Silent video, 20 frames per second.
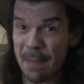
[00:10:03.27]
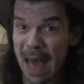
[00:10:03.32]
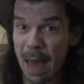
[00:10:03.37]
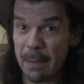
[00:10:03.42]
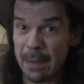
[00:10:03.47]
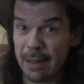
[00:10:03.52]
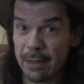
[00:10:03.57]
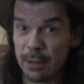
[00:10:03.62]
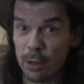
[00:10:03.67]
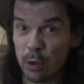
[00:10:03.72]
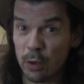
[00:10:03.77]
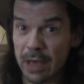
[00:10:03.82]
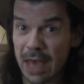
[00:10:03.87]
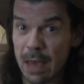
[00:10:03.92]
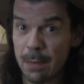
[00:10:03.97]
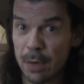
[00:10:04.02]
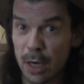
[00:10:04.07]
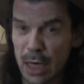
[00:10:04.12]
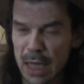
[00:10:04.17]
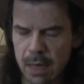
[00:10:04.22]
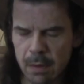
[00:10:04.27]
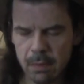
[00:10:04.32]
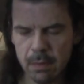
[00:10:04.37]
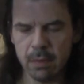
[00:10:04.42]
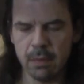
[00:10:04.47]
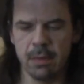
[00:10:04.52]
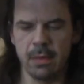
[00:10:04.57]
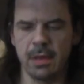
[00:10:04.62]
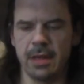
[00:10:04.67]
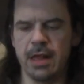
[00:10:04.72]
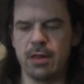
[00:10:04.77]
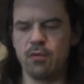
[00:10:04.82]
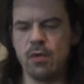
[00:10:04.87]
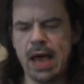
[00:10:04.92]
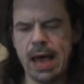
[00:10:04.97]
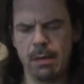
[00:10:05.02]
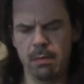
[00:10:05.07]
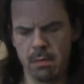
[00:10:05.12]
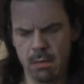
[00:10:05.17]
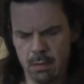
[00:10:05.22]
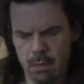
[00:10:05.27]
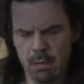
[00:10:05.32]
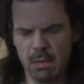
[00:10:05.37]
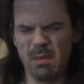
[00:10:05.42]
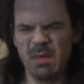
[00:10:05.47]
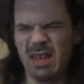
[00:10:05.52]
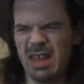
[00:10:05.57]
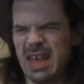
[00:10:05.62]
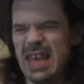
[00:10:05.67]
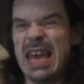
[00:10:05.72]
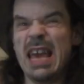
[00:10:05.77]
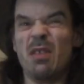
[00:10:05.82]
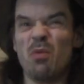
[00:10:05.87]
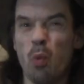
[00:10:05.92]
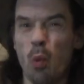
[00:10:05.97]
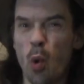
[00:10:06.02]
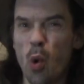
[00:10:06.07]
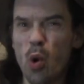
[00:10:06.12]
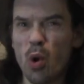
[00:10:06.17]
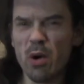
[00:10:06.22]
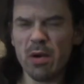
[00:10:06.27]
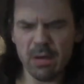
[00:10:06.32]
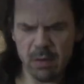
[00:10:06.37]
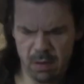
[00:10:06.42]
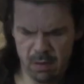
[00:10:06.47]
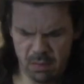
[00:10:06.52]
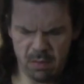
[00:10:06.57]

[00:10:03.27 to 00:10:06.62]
Batman's little gay buddy. Right, his ward.